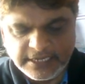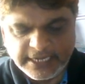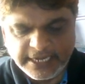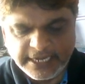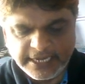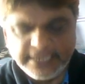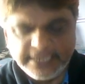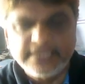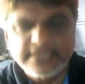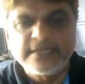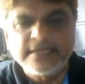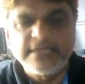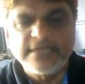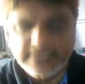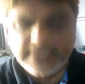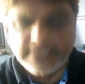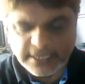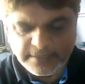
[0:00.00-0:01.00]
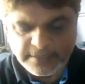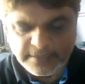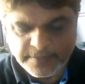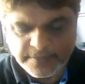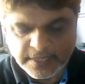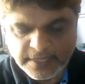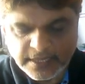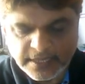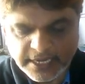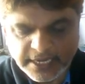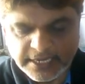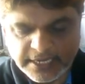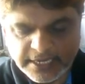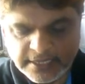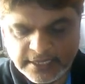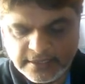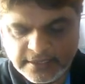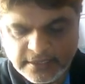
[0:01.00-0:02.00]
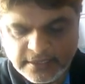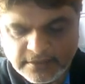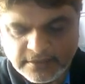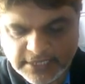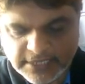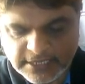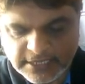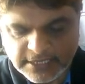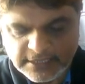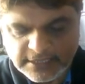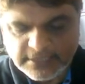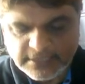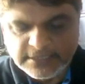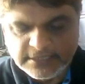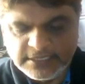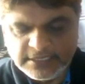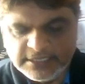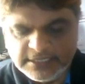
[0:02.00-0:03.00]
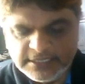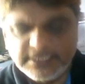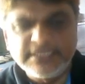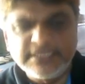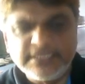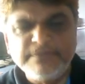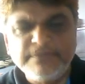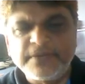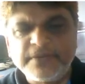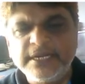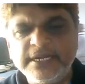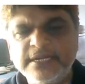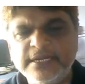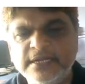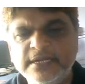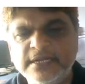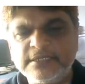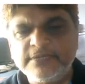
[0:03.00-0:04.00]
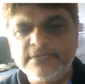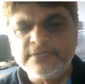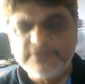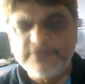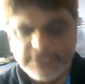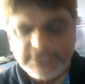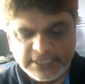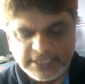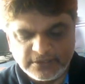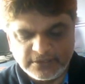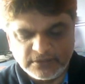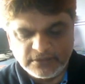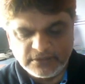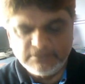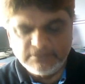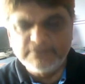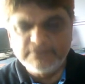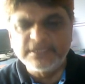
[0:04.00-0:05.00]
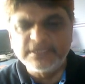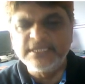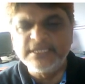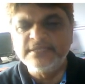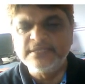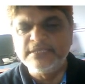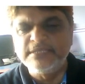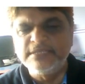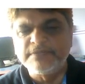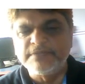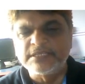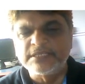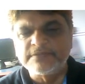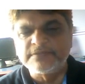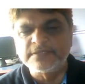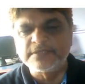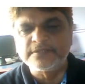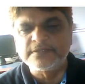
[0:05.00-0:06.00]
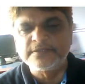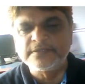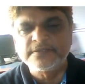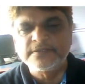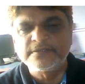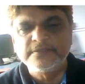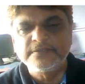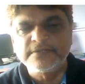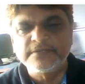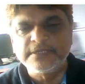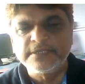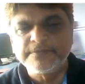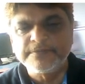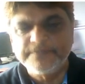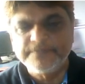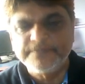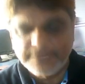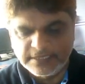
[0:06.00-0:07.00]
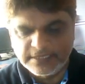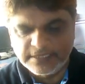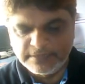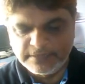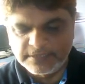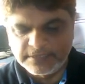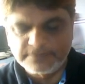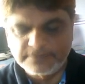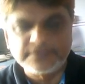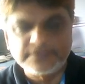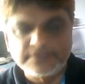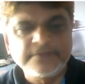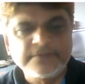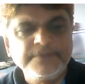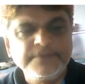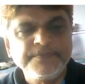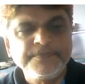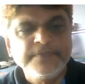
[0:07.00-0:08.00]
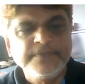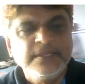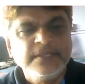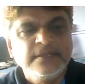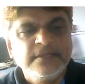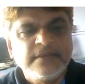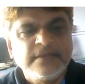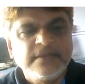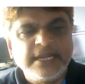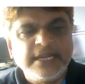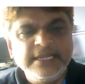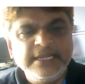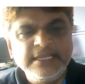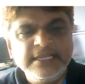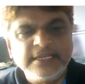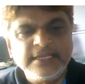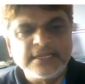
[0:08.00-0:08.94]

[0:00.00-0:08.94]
Okay. See, these are the important concepts which you have to remember in C++. Okay. C++. Hiding unnecessary data.